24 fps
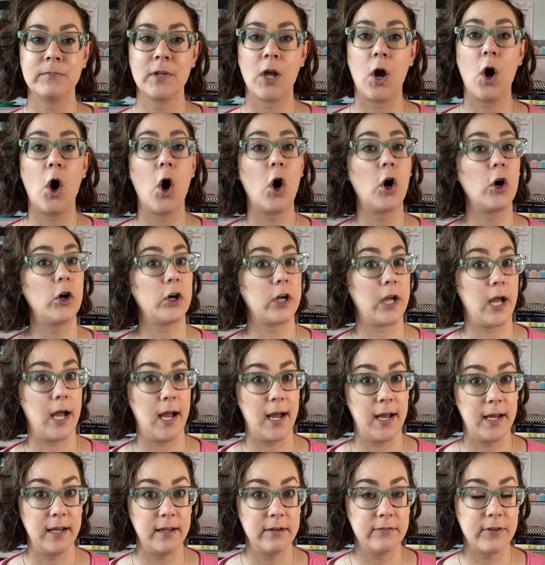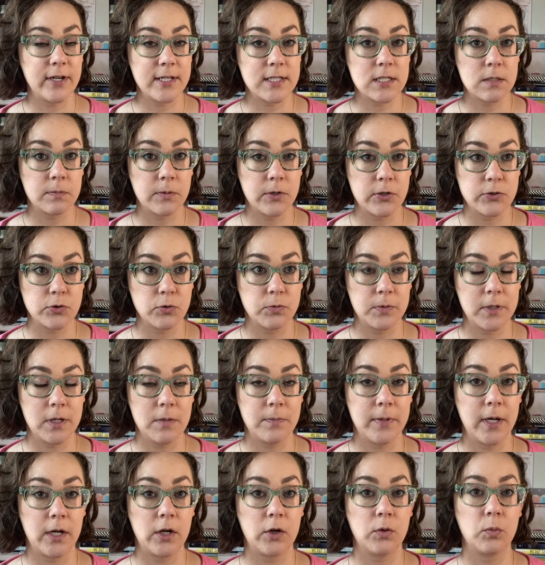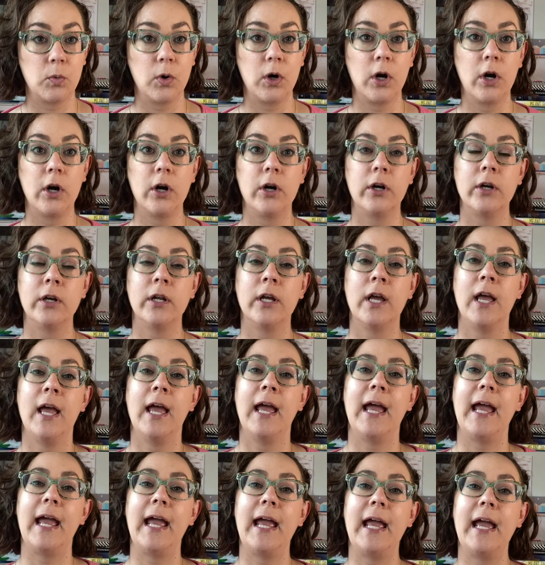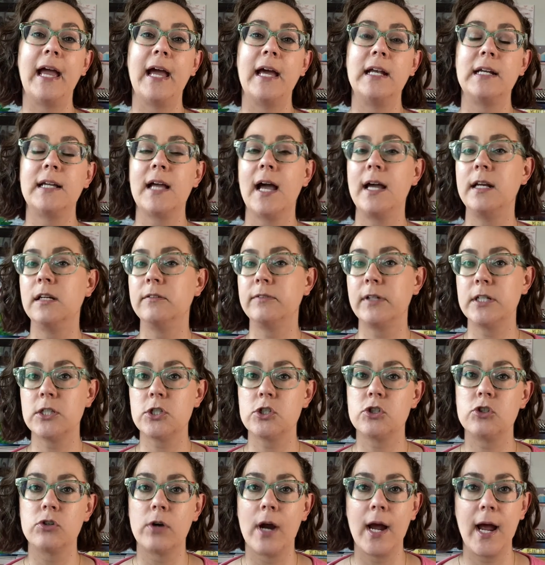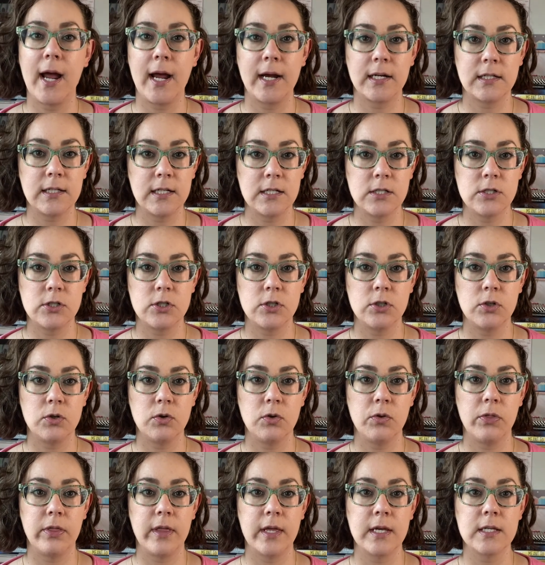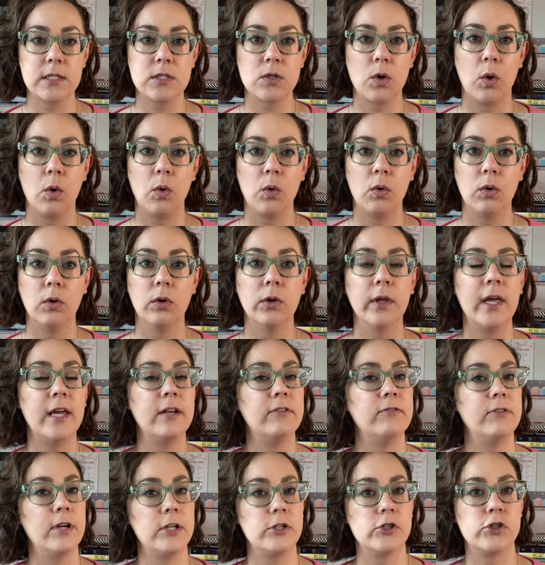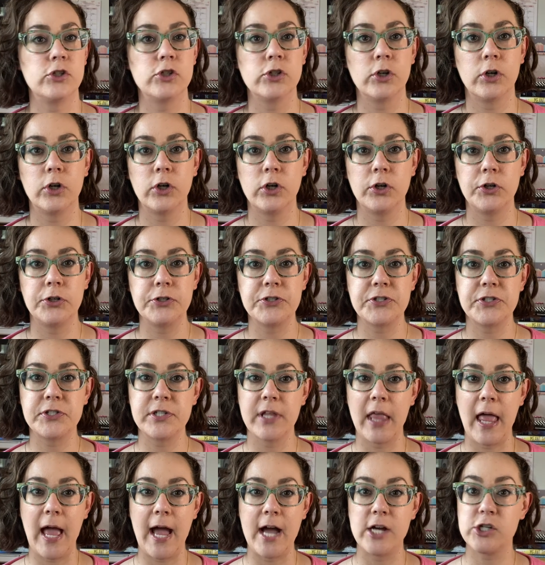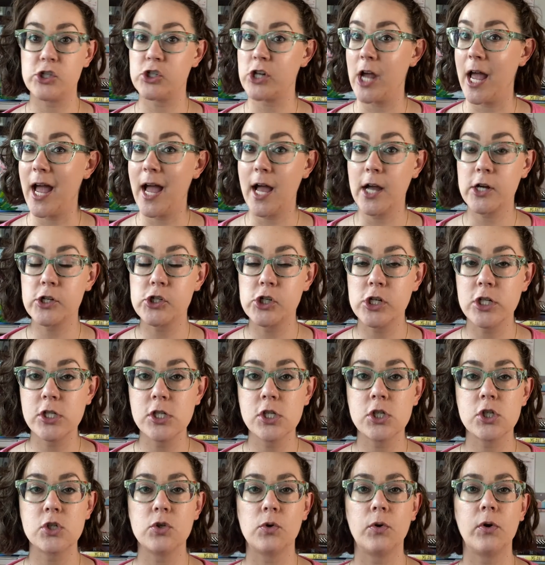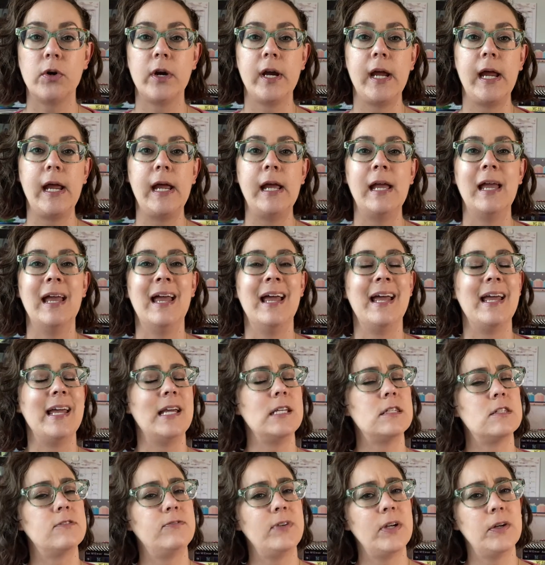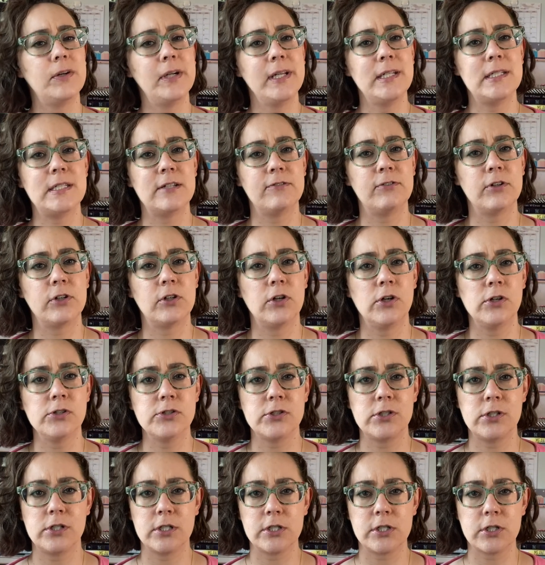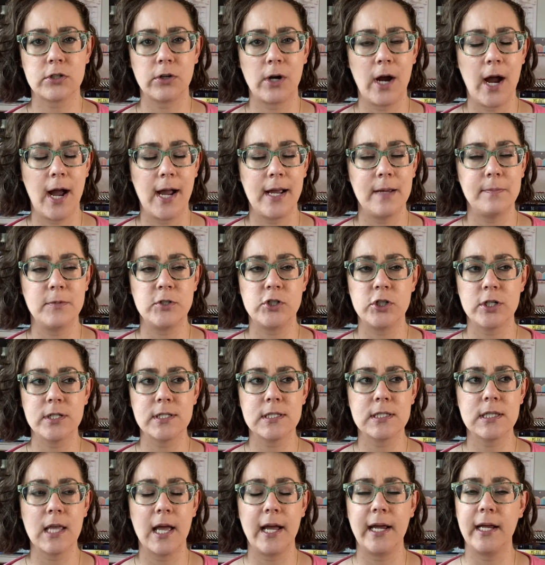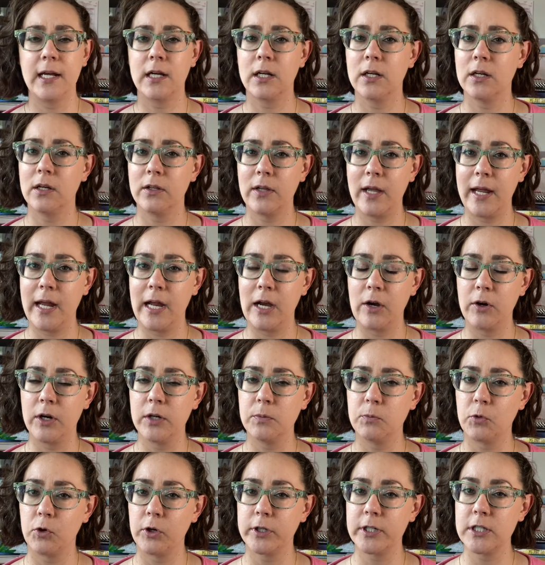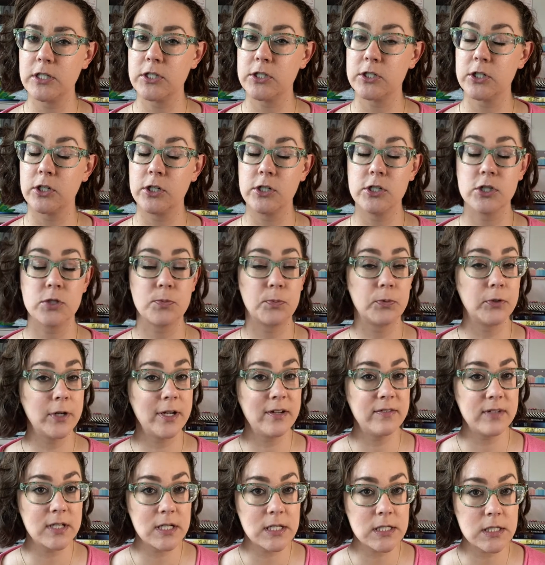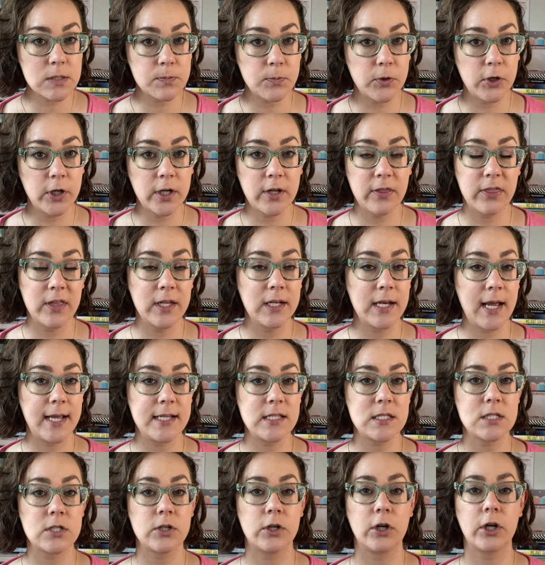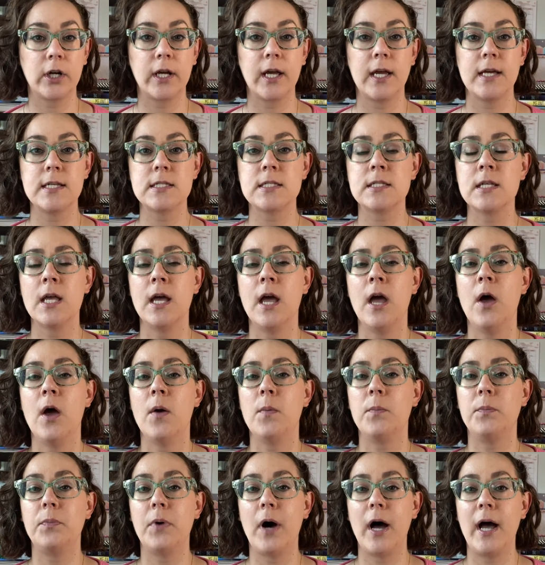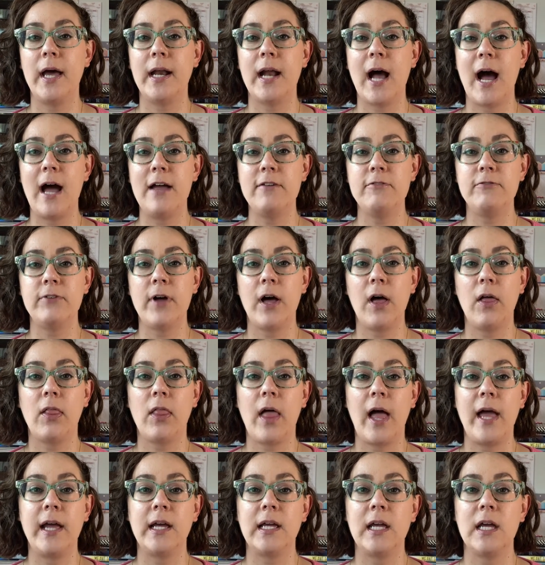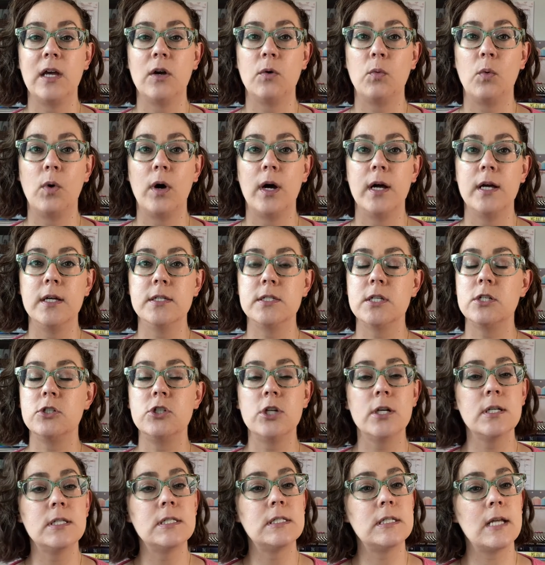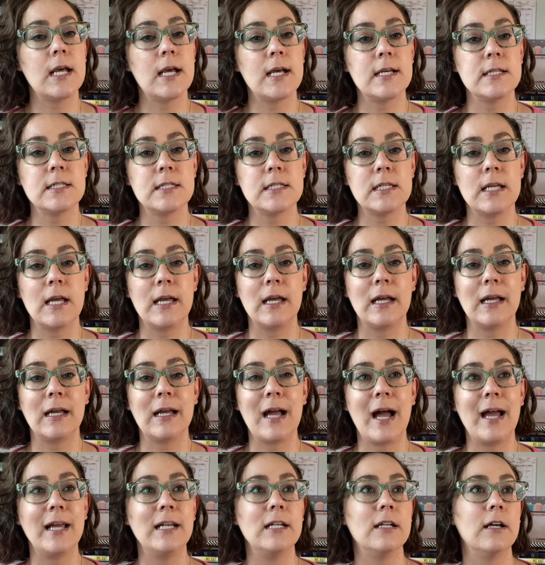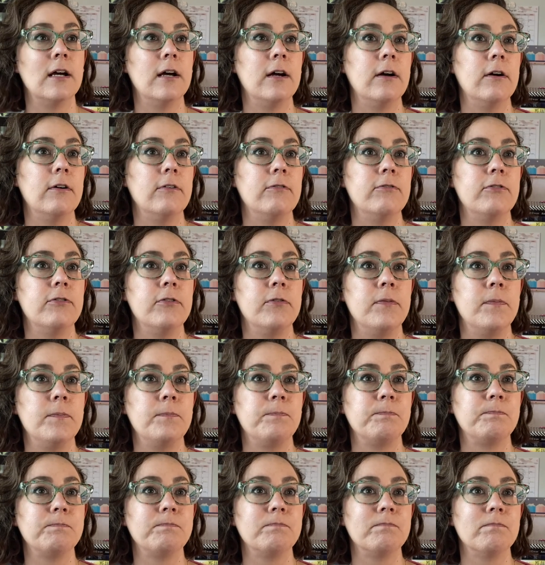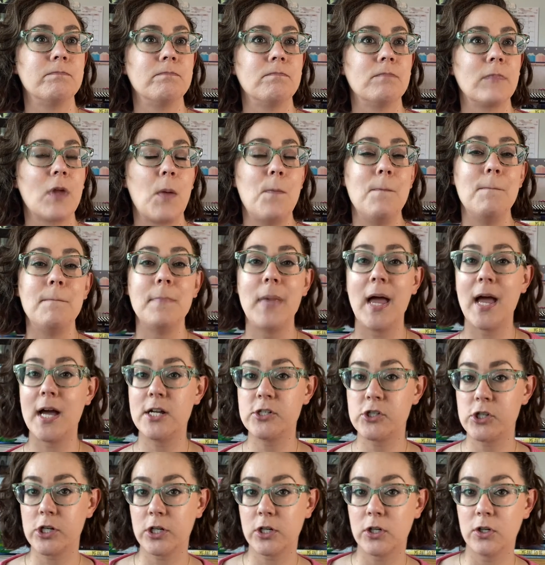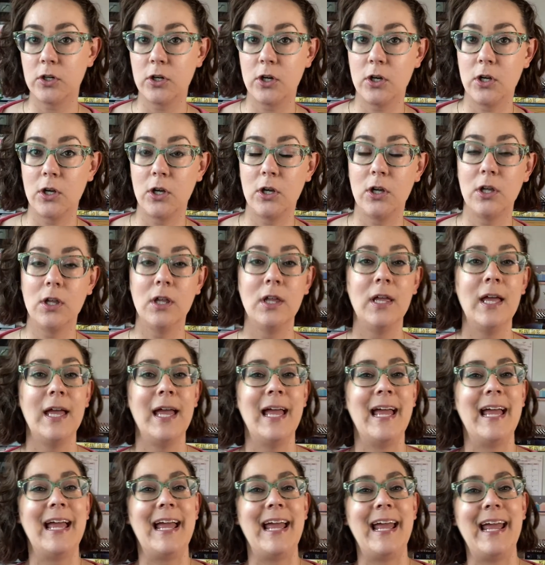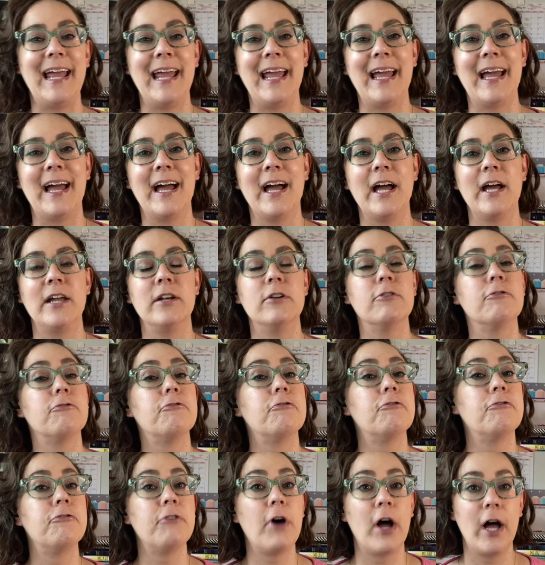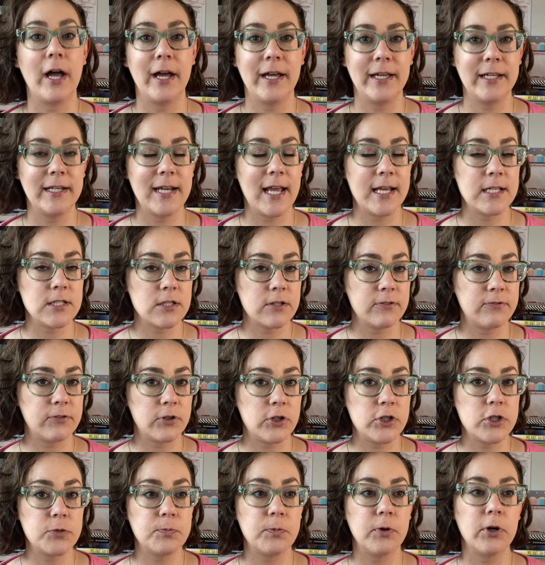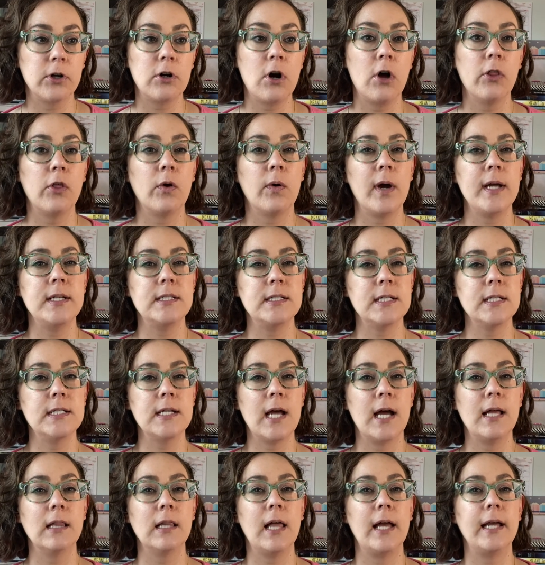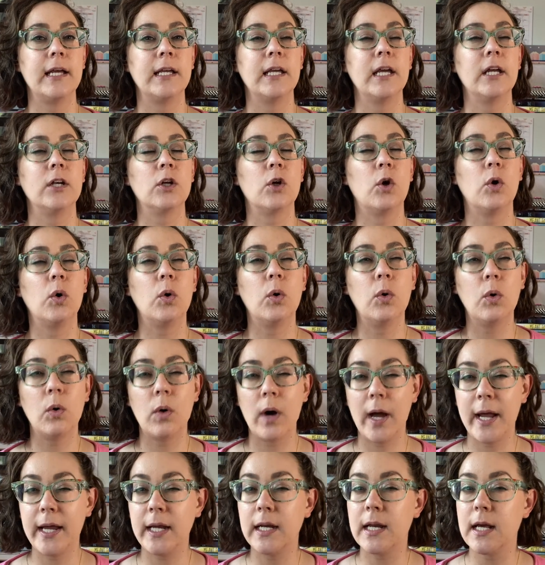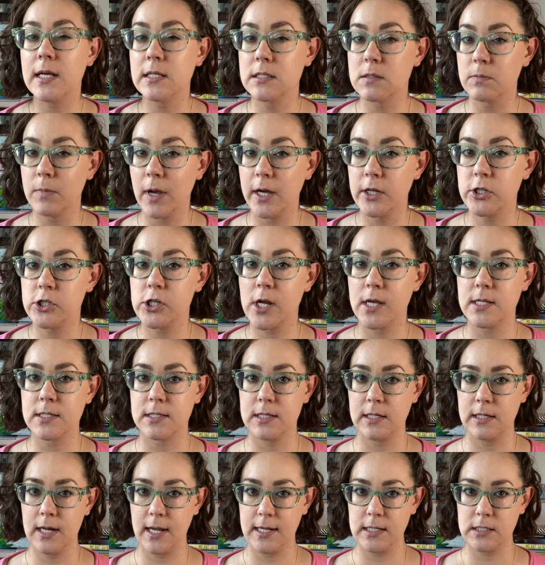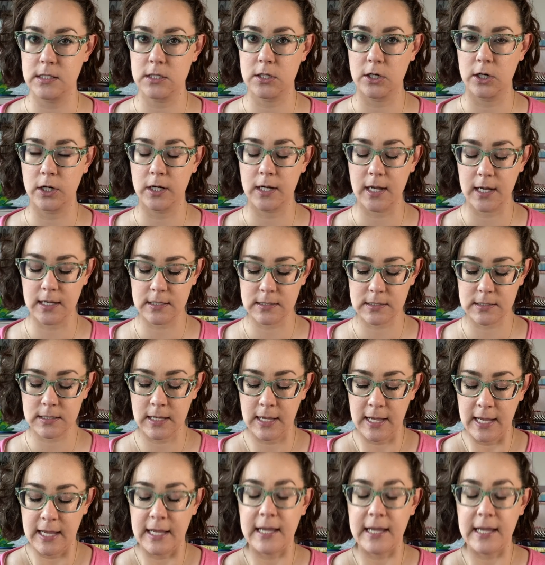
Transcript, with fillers: archive, I suppose would be a better word, and kind of gets dragged into this whole adventure slash action story. It's very difficult to describe, just like Erin Morgenstern's previous book, The Night Circus, but I felt like it was just as kind of magical and fun as the first book, although I did not like it quite as much as The Night Circus.